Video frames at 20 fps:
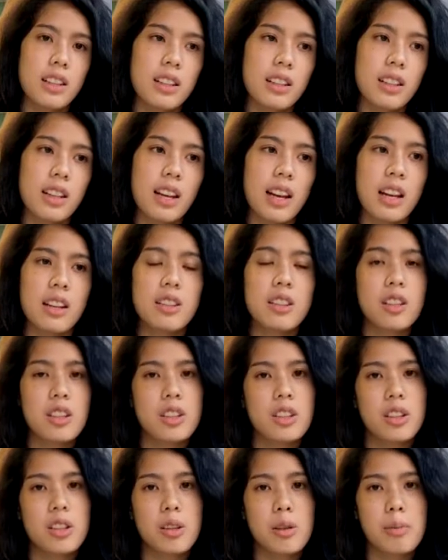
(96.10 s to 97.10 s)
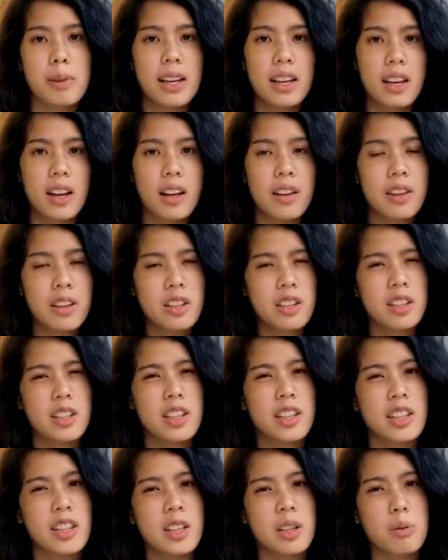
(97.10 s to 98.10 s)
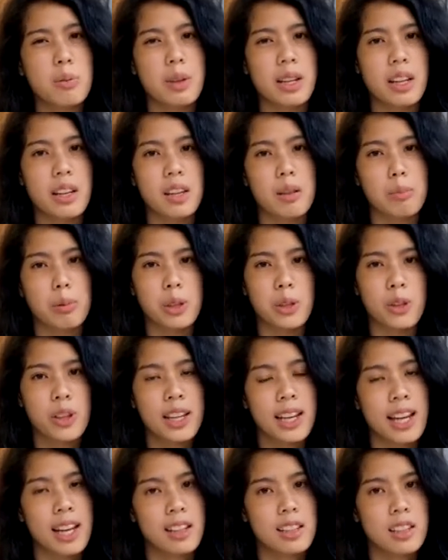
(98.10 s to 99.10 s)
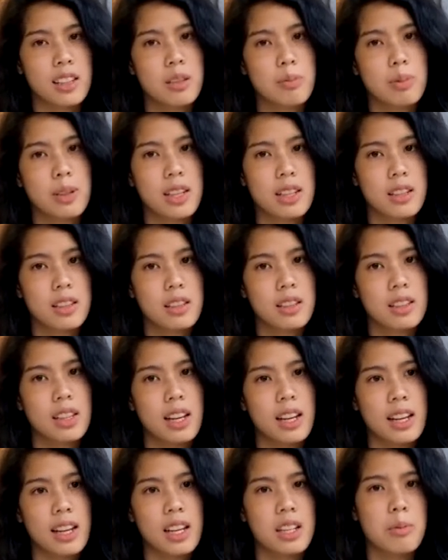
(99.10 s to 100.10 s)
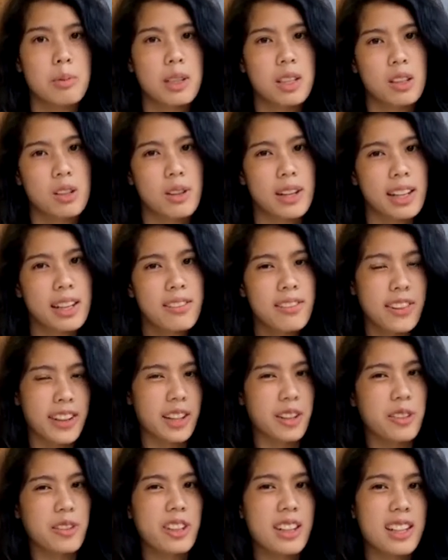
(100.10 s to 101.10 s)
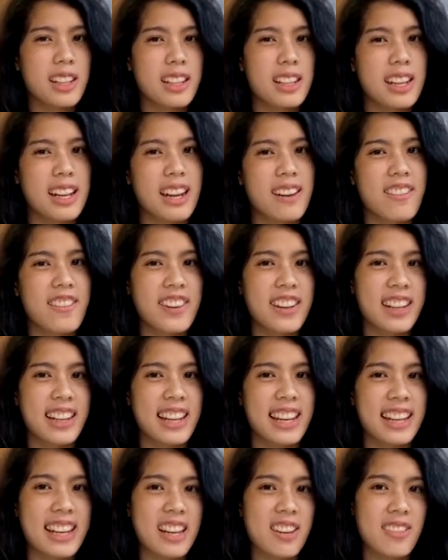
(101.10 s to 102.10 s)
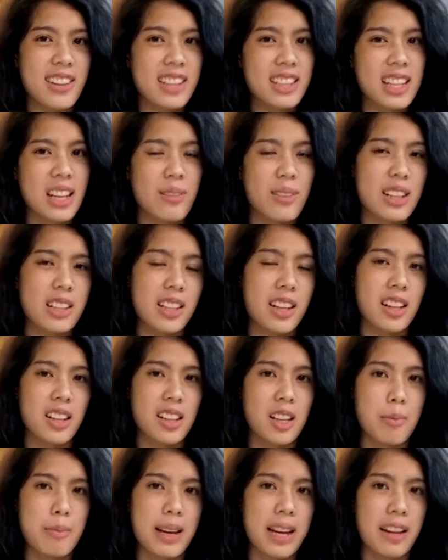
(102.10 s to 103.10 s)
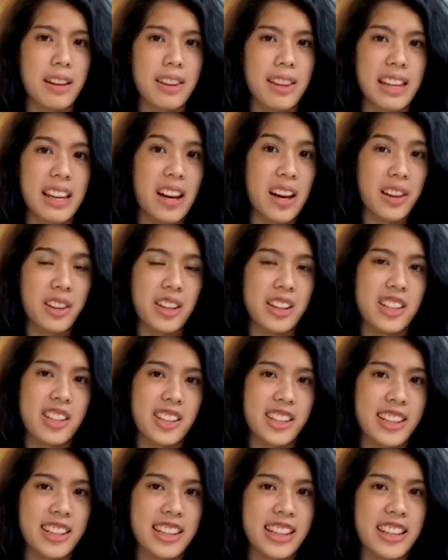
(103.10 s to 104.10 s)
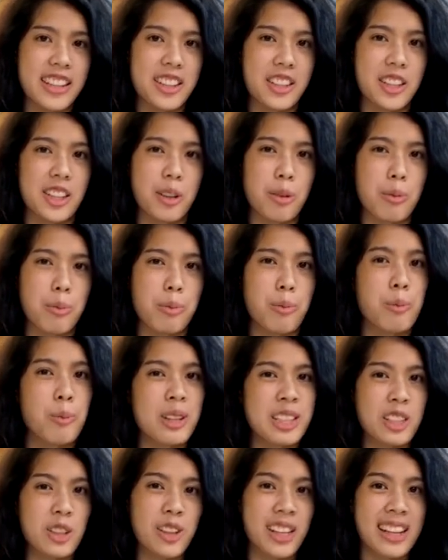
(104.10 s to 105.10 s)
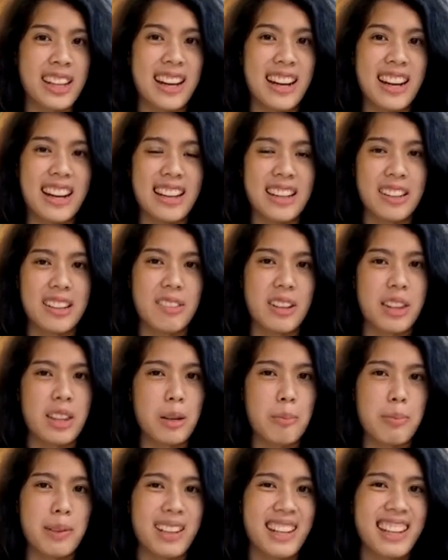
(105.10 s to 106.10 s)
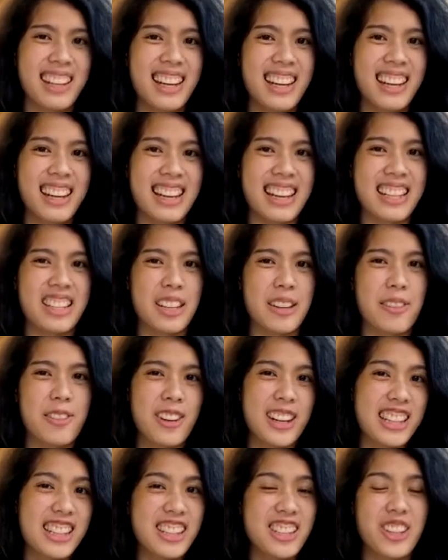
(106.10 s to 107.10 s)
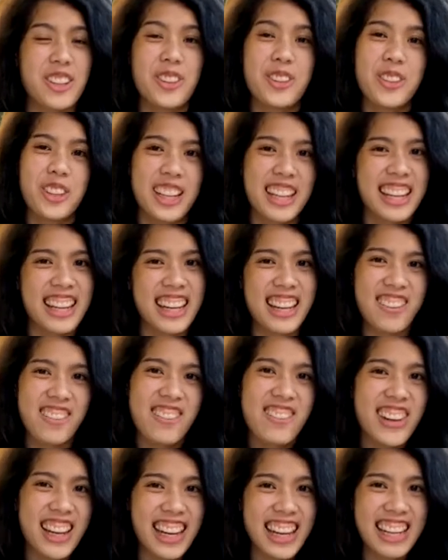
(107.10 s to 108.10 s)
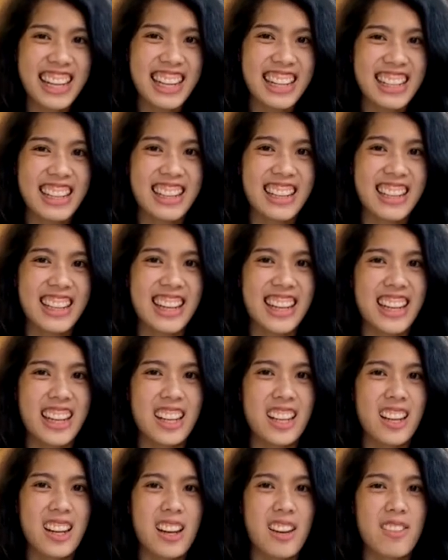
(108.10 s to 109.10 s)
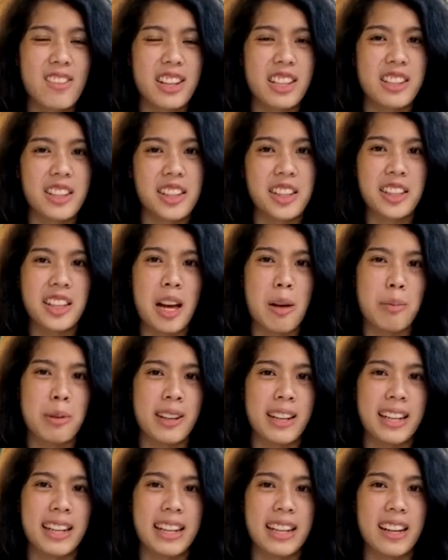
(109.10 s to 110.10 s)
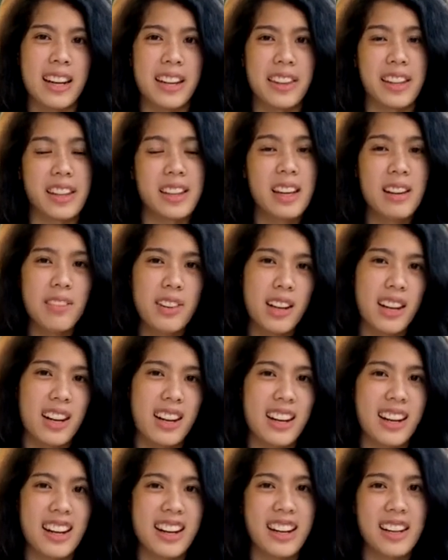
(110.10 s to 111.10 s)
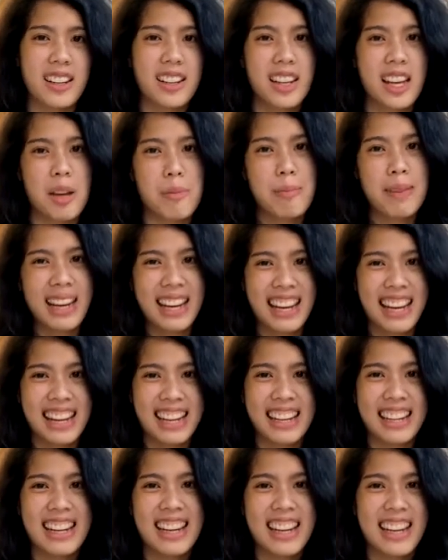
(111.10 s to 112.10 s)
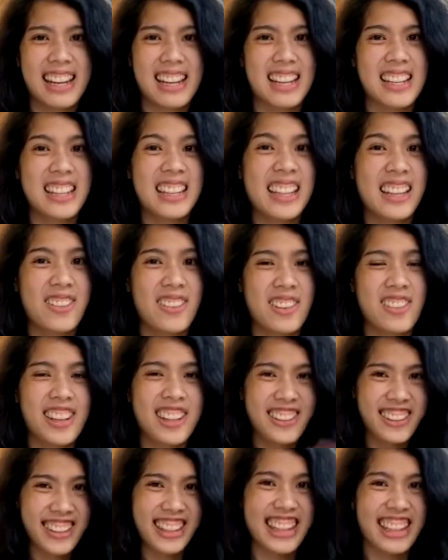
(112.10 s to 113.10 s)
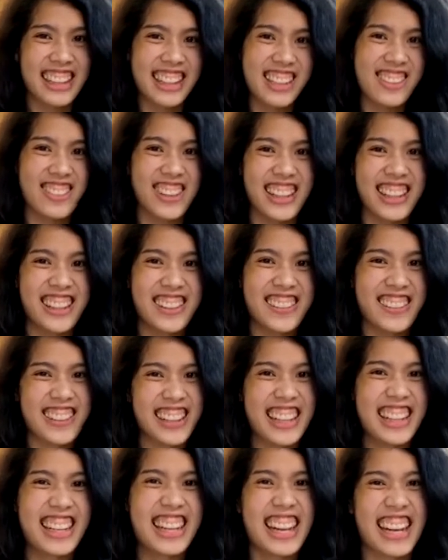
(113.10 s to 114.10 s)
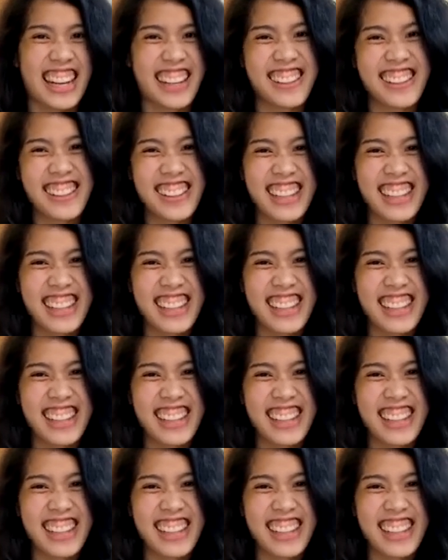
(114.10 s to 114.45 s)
Yeah, so my author journey with Blue Cactus Press has been quite a fun one. I feel like every time I talk about the author journey or what's going on with the book, it's a friends only invite kind of thing. Friends are collaborating on the cover art, campaign, and even recording this video right now.